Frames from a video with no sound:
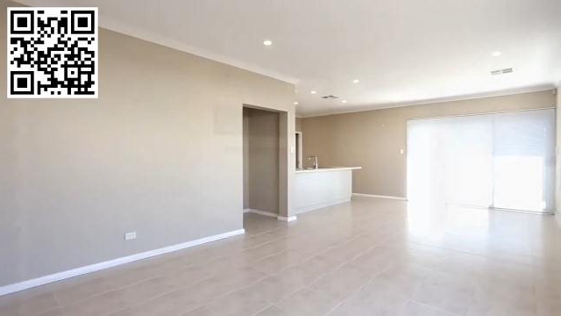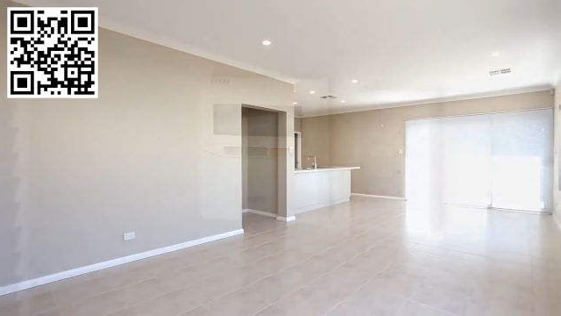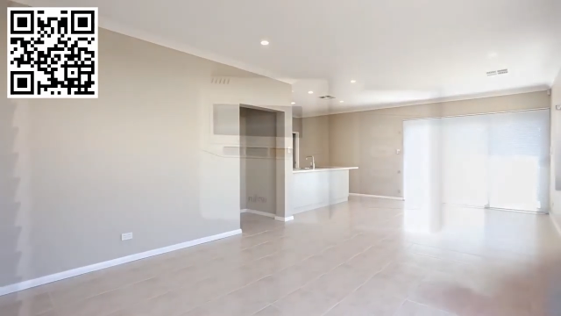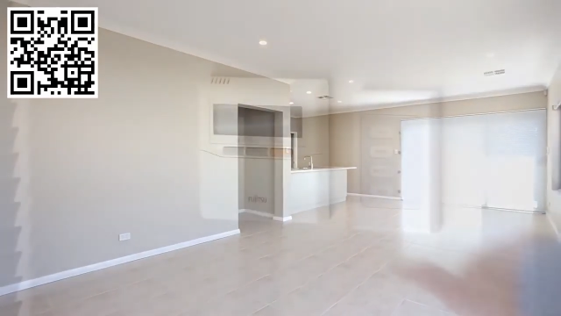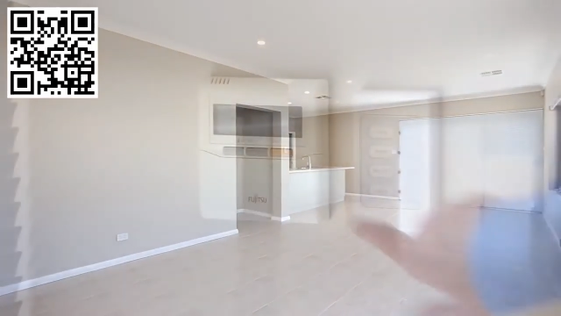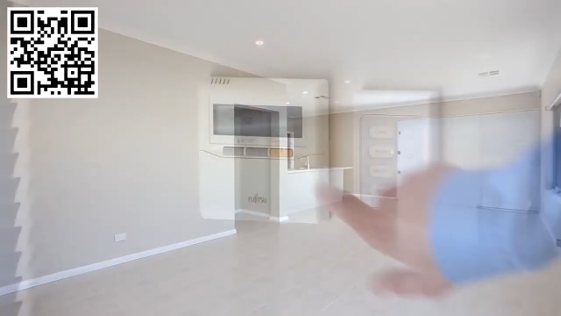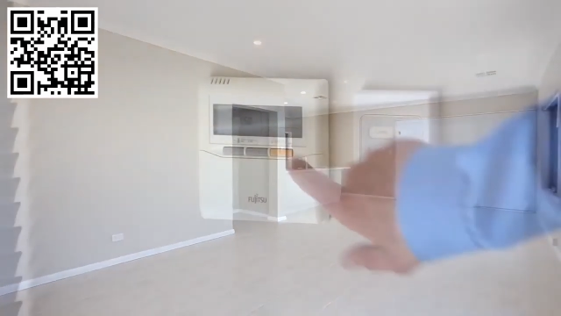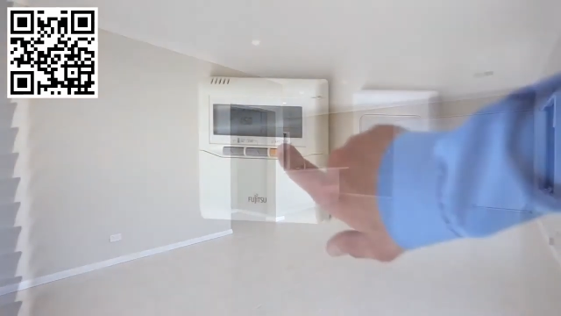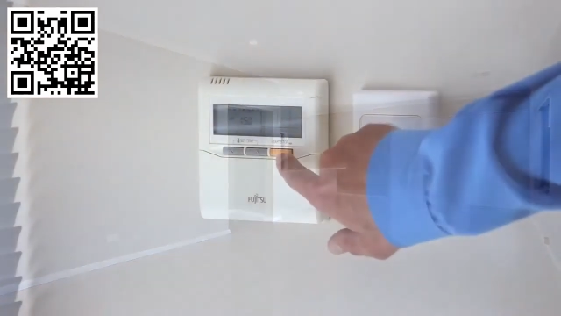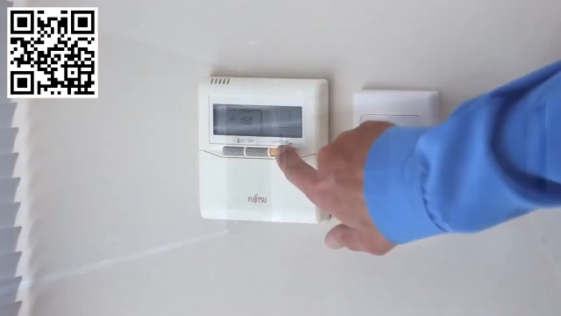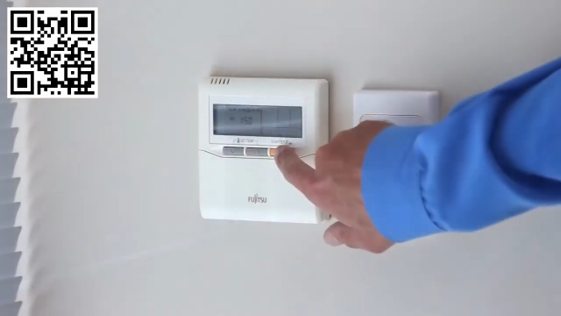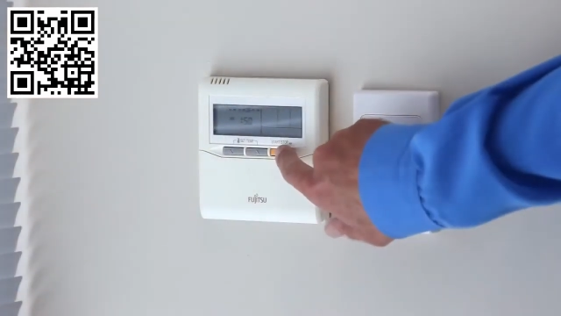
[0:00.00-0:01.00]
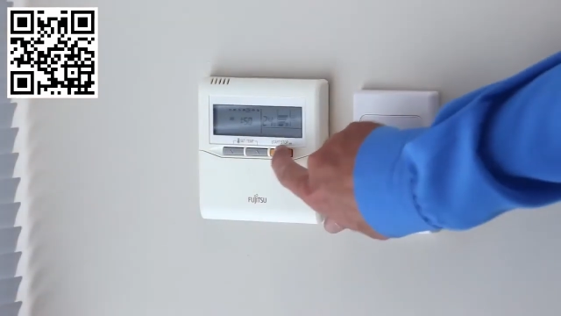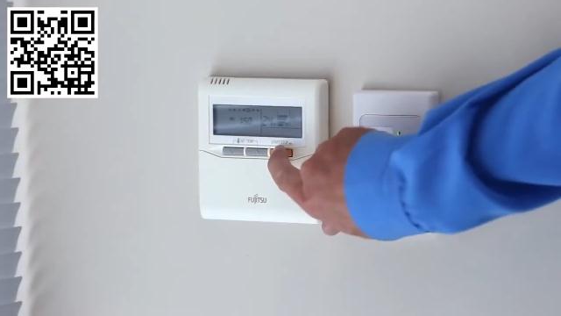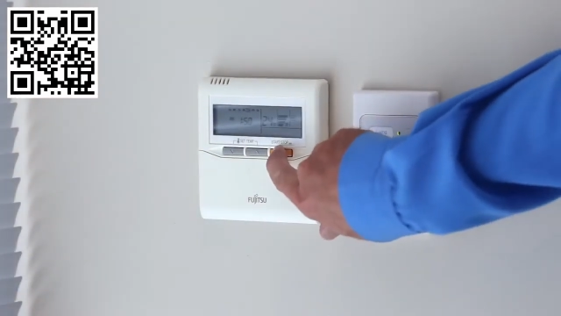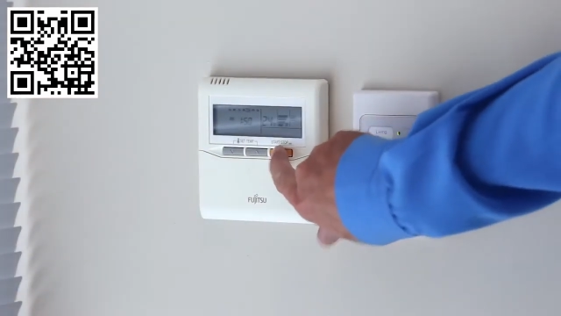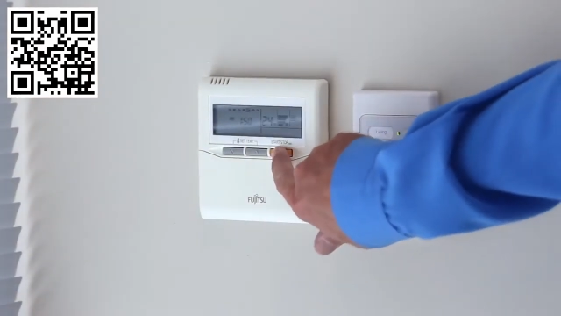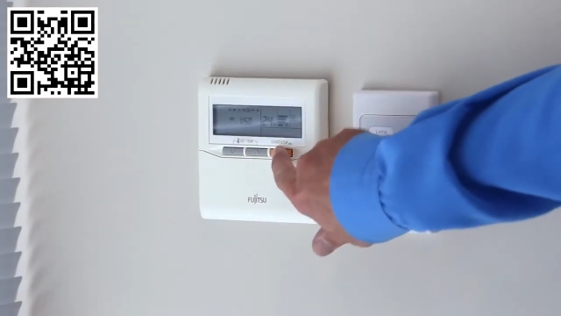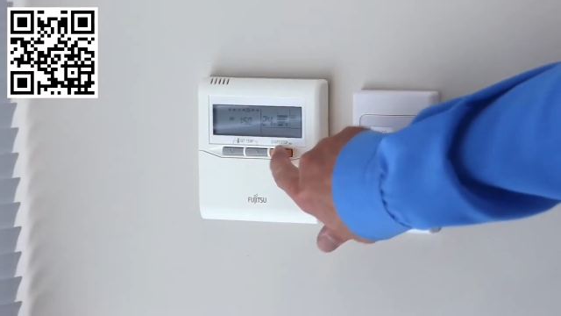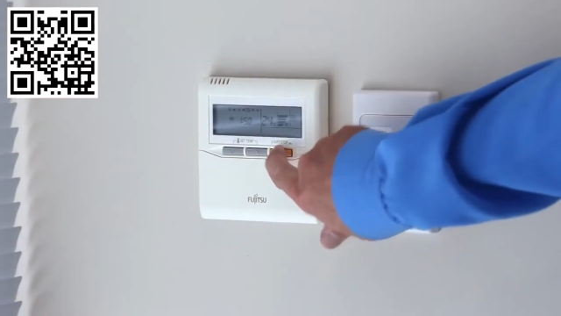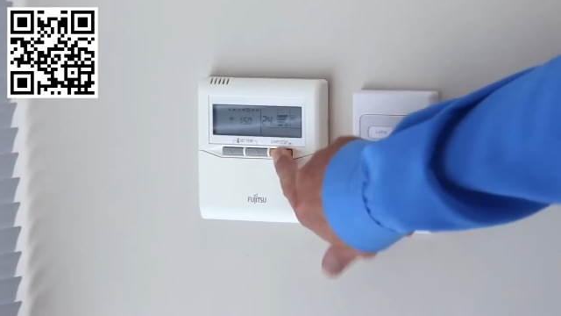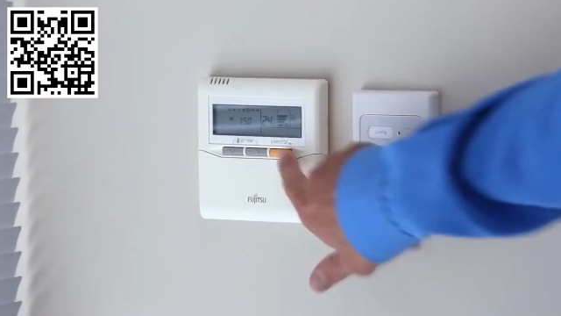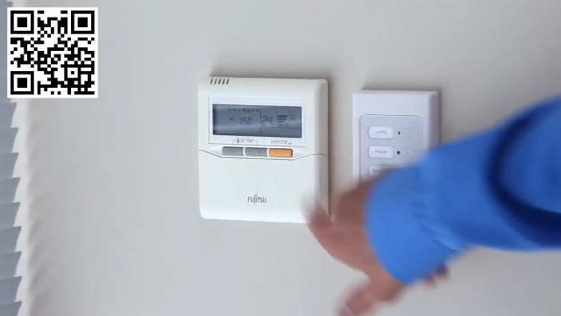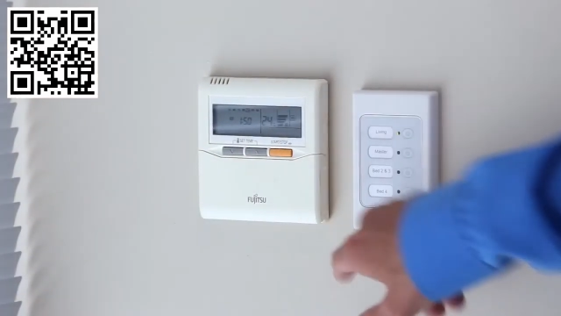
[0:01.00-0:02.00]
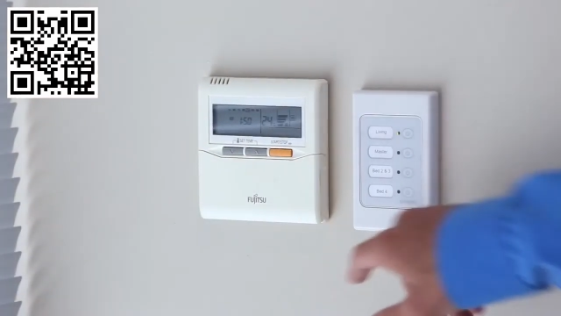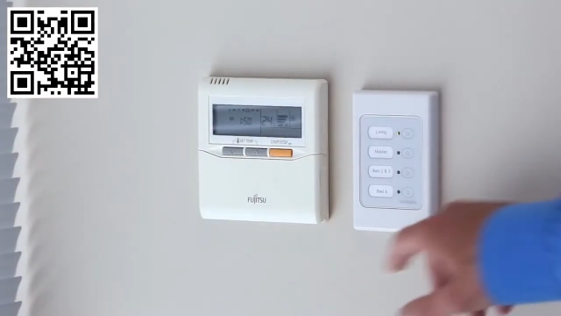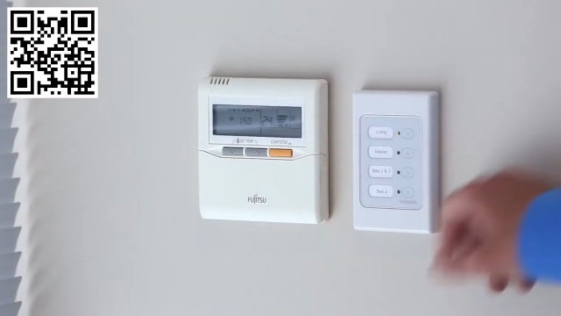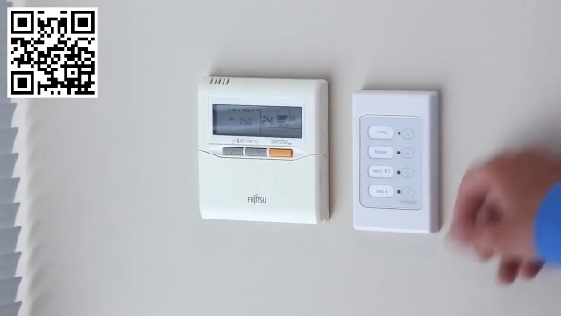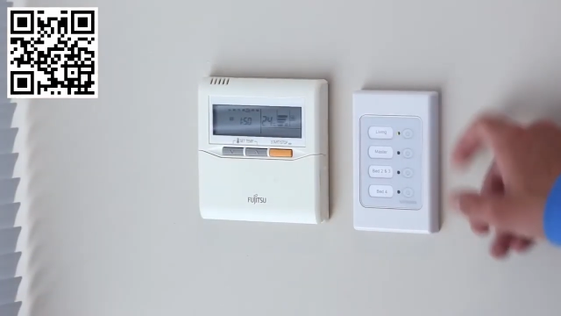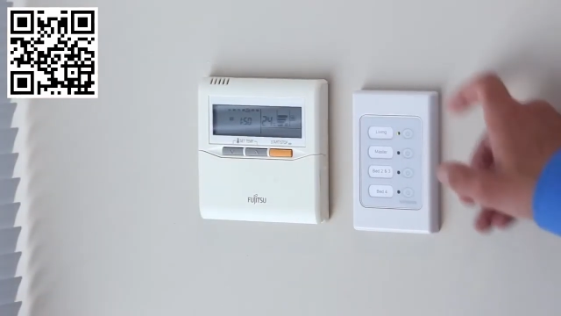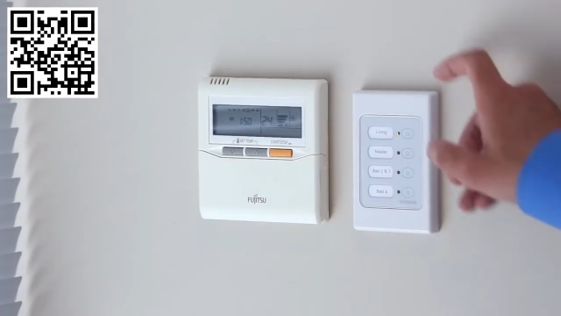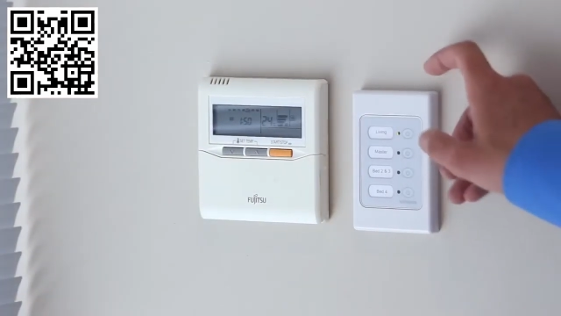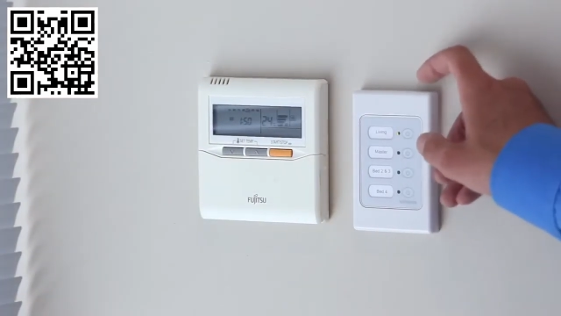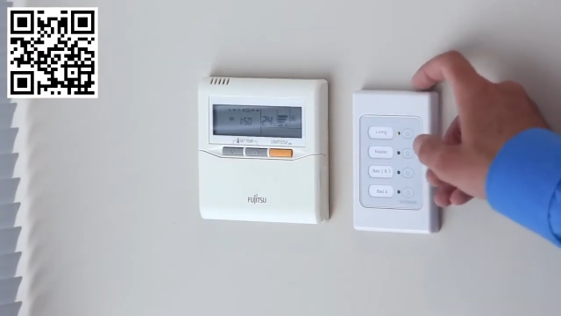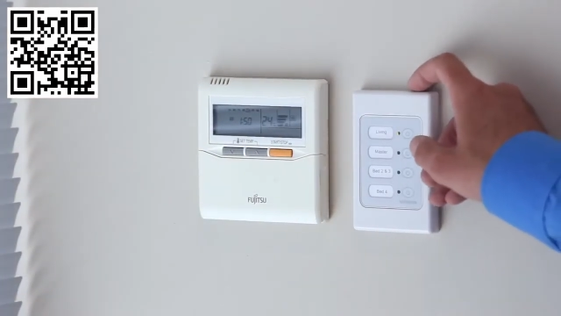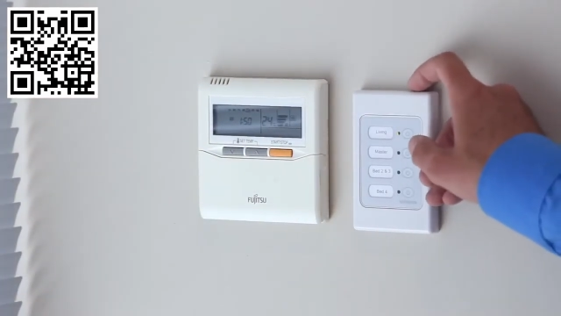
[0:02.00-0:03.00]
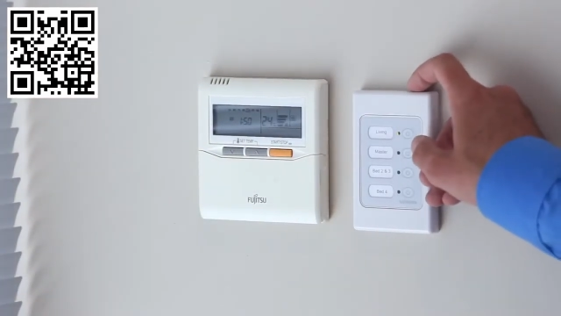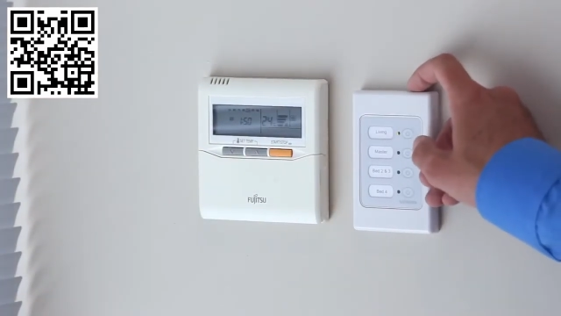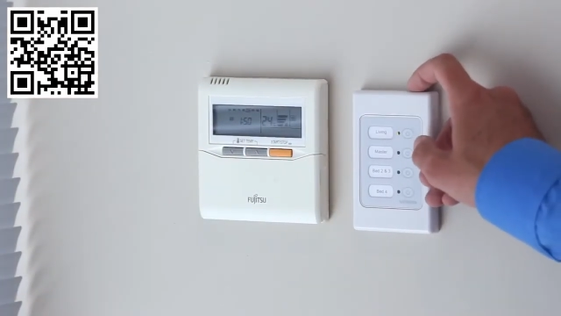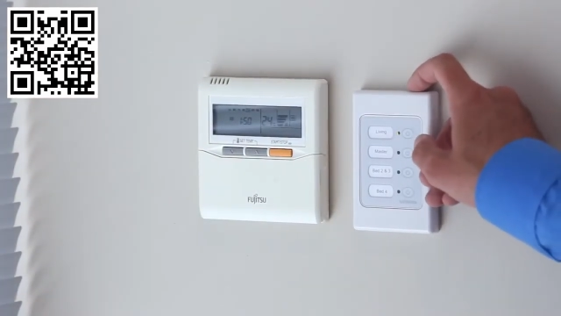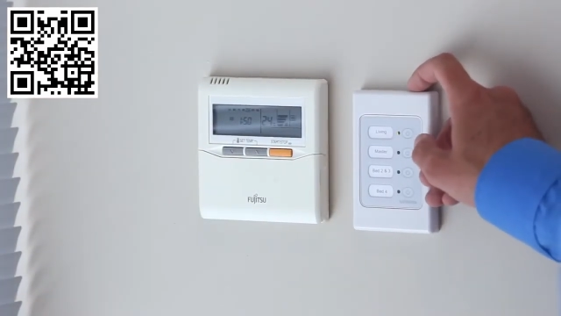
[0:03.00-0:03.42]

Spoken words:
[unreadable: no face in view]